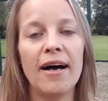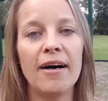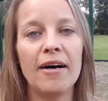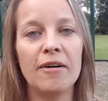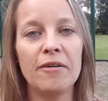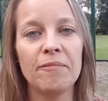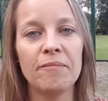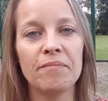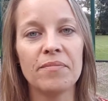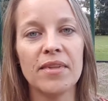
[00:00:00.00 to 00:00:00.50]

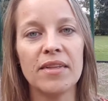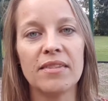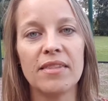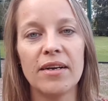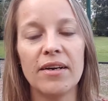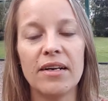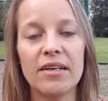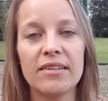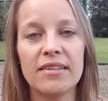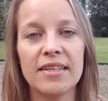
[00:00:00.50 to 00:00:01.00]

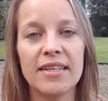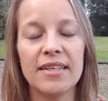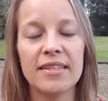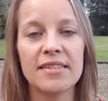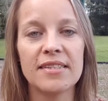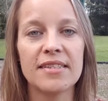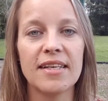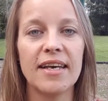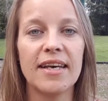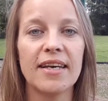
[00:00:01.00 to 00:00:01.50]
there are
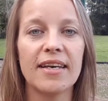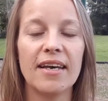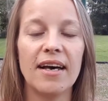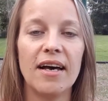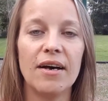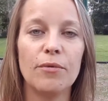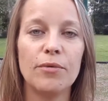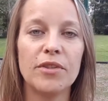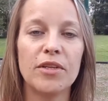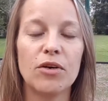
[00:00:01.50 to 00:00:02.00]
things like
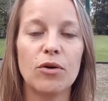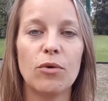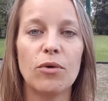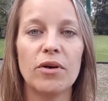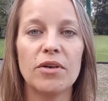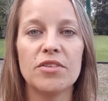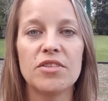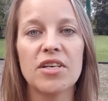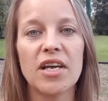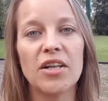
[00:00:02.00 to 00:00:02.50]
when the
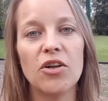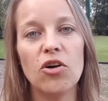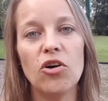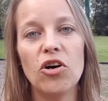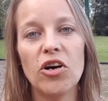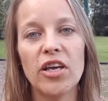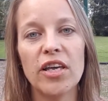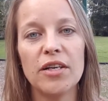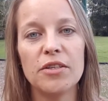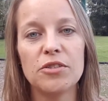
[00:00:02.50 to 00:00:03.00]
cords can
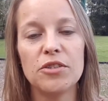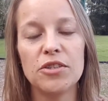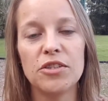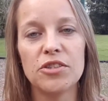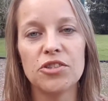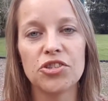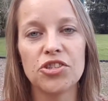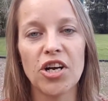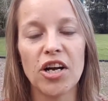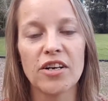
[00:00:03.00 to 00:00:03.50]
hook into
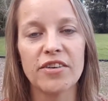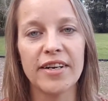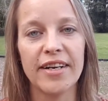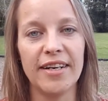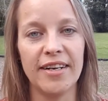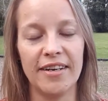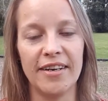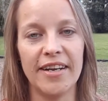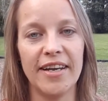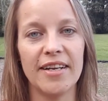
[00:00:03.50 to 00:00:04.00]
your chakra
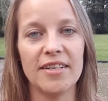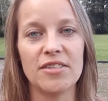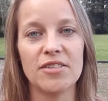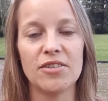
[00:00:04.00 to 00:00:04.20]
area.